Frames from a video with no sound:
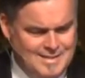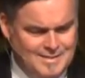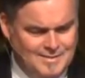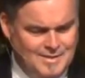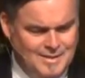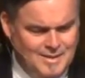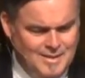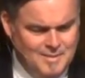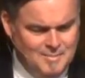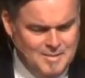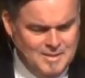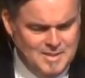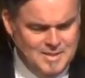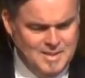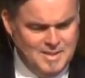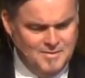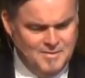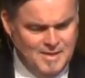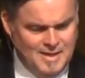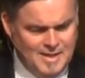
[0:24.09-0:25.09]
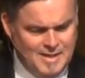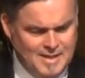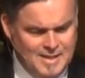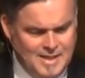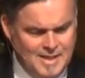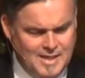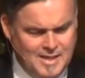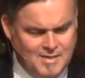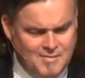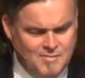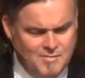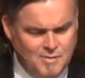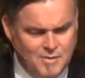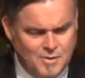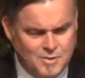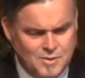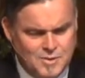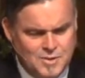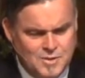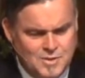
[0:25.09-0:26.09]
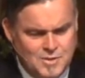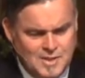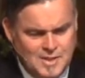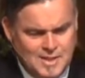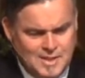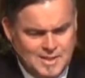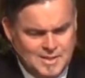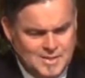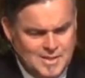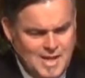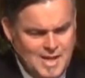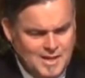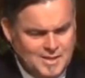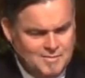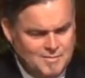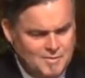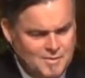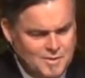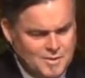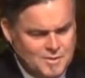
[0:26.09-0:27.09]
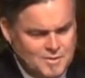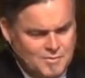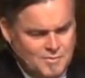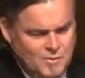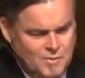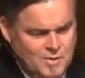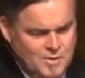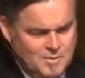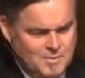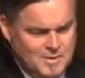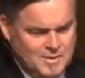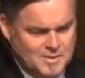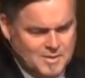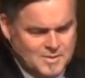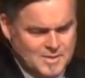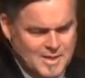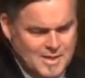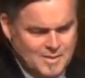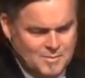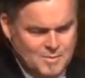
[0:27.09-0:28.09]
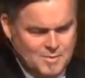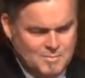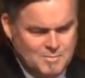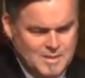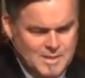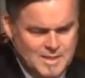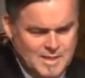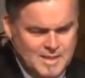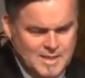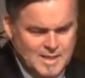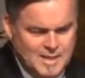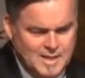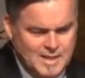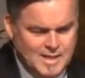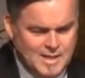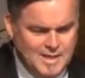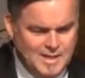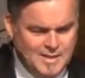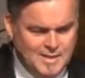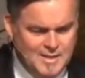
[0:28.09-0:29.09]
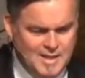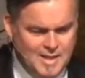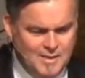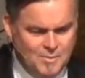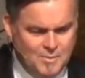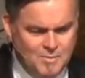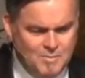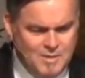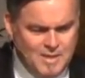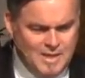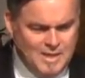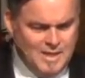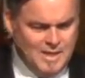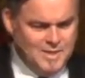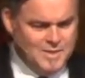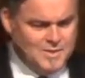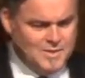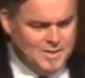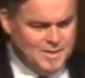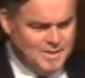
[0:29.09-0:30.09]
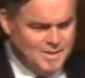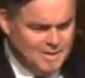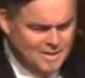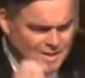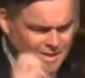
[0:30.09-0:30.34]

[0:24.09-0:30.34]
Well, let me see if I can get a verse, exact verse for you, because that would be that would be easier